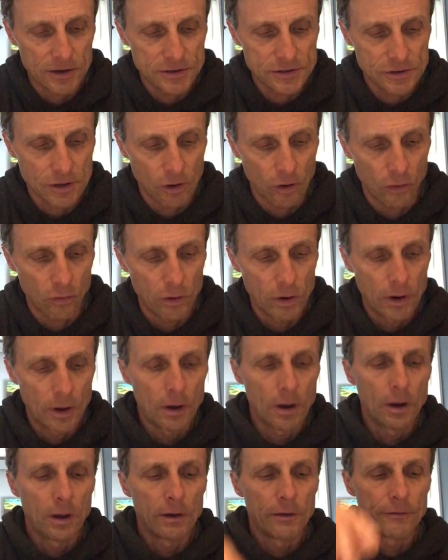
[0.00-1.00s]
So
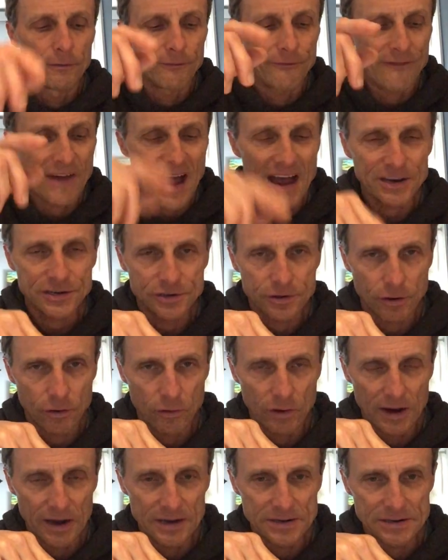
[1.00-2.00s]

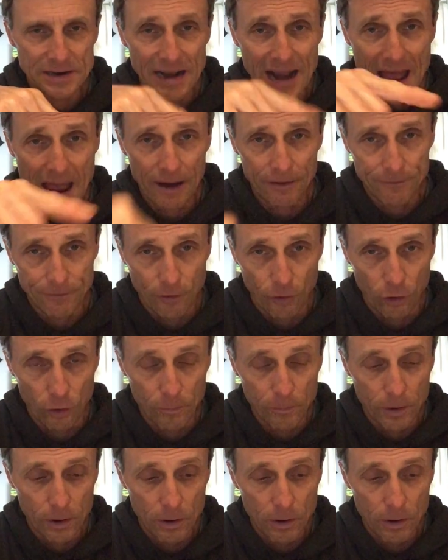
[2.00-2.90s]
faster is an adverb